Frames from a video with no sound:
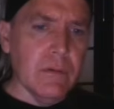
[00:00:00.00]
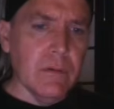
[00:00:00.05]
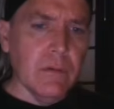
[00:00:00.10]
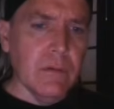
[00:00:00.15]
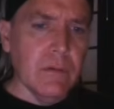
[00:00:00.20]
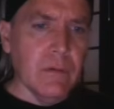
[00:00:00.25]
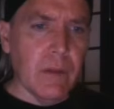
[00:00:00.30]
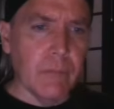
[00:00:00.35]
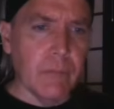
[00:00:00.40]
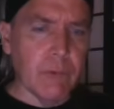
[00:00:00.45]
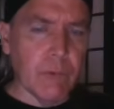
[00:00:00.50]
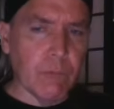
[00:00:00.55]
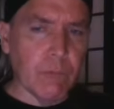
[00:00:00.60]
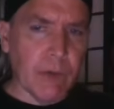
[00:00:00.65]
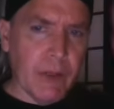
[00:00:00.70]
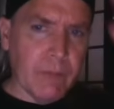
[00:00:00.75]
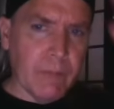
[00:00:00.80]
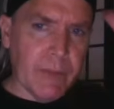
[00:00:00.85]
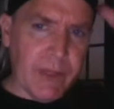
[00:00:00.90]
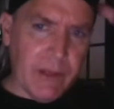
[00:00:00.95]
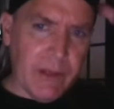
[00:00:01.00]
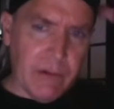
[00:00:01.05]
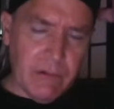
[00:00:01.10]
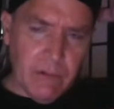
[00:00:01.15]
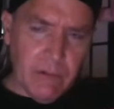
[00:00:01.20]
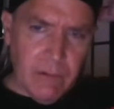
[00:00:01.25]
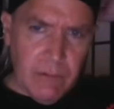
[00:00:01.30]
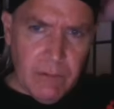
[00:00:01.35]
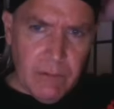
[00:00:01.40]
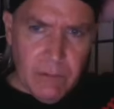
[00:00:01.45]
I'm doing well, man.
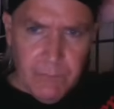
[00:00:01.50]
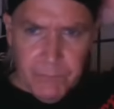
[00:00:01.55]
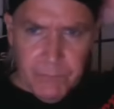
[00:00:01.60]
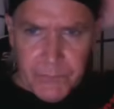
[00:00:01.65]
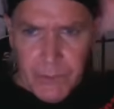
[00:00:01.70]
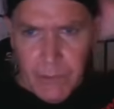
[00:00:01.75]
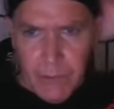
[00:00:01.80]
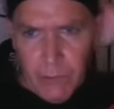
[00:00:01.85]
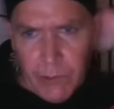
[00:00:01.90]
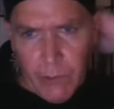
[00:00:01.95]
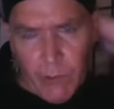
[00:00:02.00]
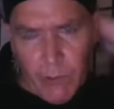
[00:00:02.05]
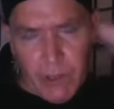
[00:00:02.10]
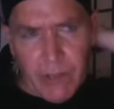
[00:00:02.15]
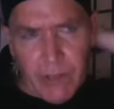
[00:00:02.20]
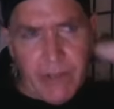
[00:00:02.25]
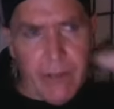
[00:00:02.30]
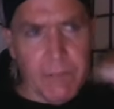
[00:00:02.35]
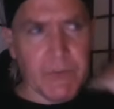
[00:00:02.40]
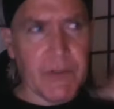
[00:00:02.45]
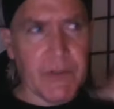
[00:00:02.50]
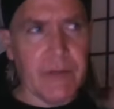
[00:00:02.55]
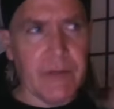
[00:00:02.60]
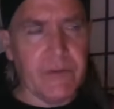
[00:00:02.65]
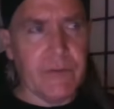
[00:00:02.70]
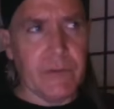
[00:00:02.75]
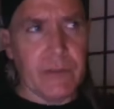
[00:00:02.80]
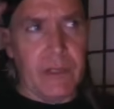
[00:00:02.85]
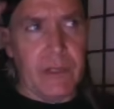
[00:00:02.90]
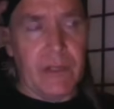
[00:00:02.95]
What I wanted to emphasize
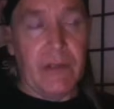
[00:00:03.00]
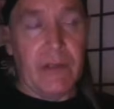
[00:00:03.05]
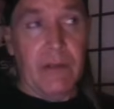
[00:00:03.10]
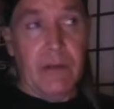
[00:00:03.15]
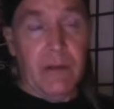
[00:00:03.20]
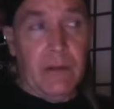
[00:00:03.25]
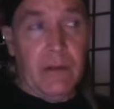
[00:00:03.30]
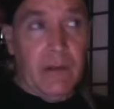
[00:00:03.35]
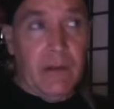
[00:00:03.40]
today,